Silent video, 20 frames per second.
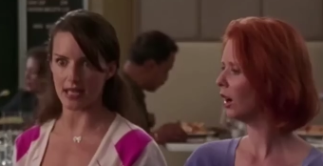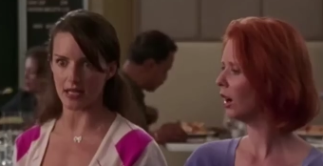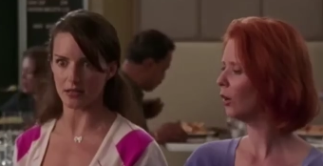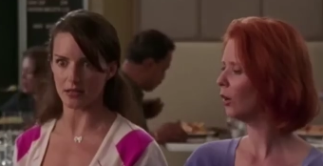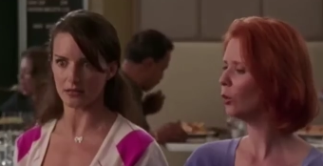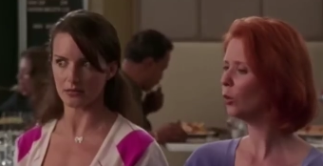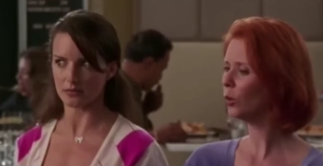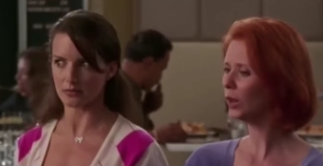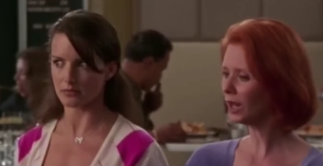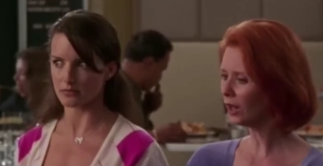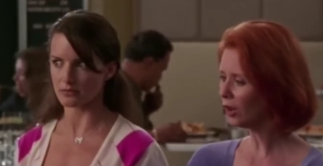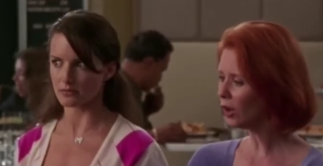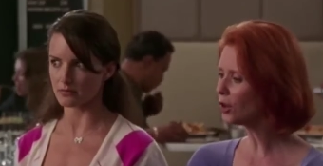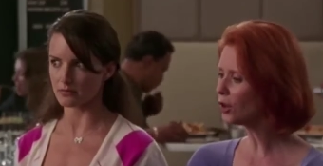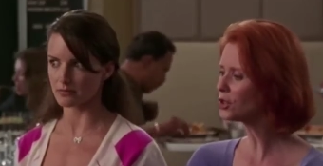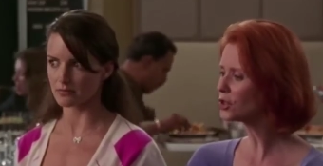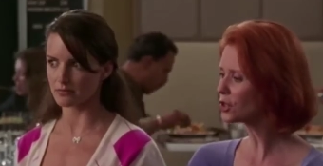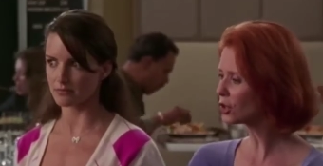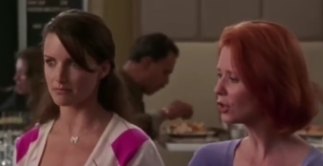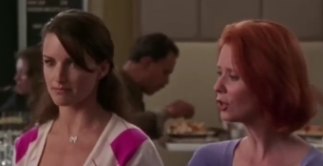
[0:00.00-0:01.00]
Speaker 1: We all
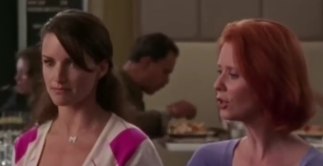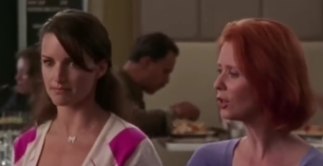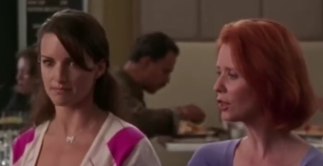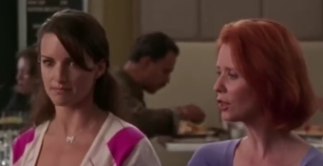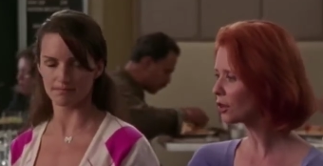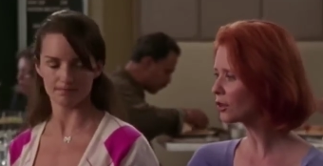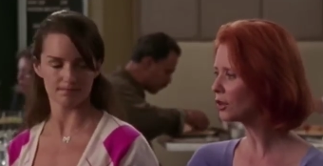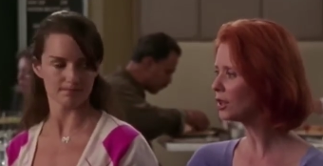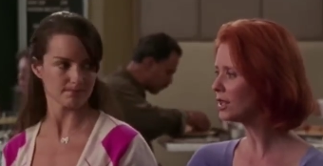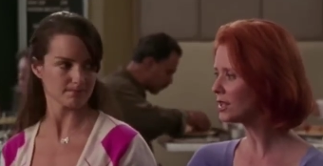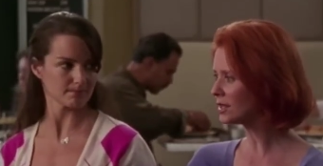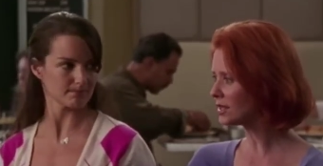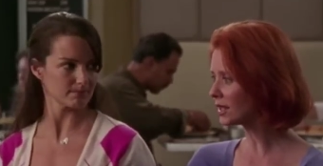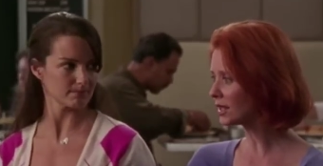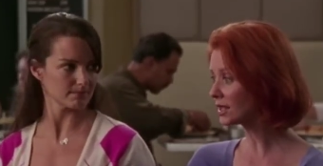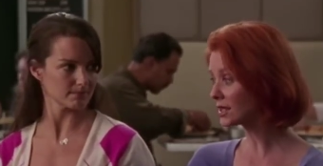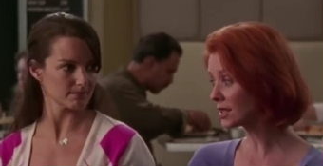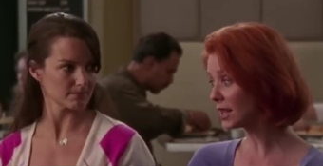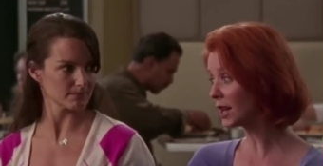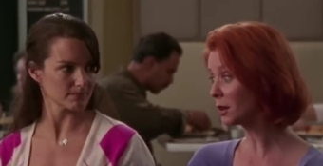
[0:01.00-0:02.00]
turned 36
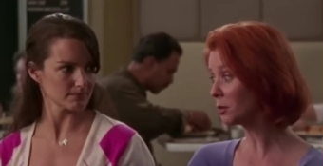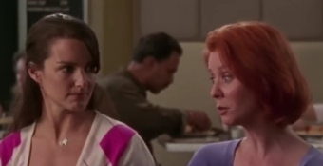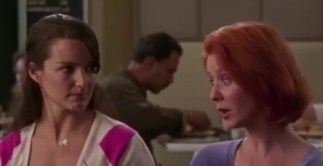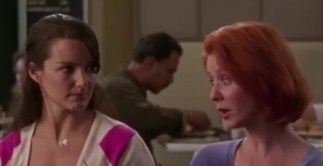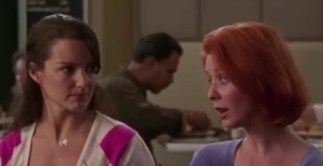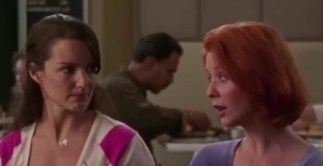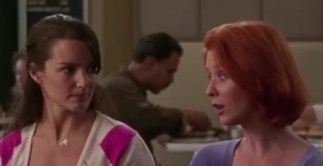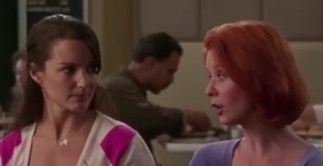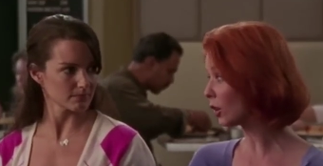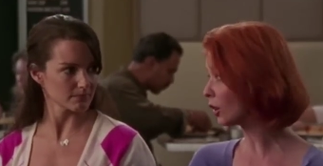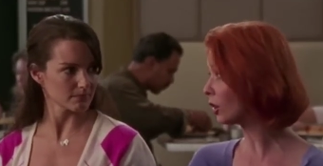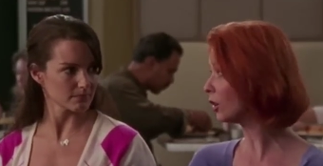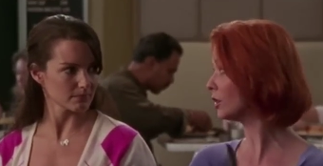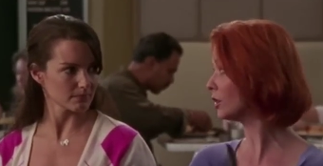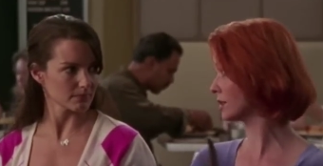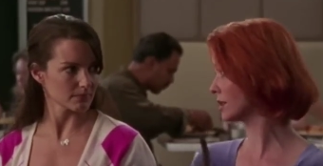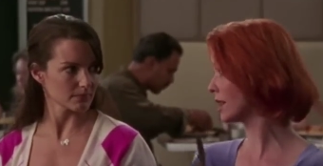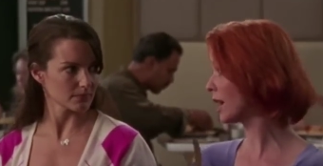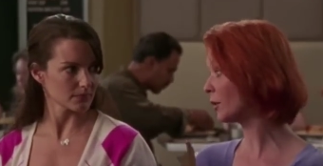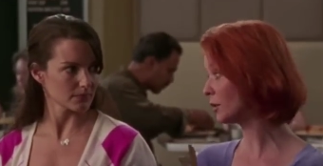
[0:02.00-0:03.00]
like big girls.
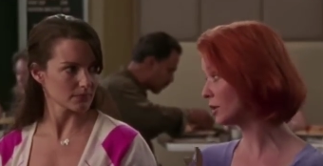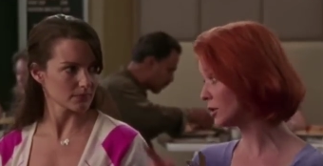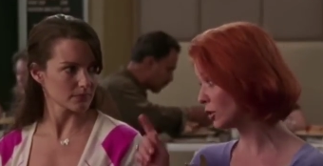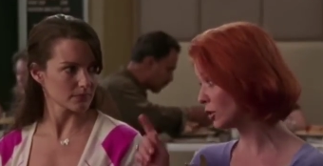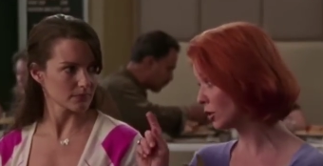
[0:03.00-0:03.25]
Now it's your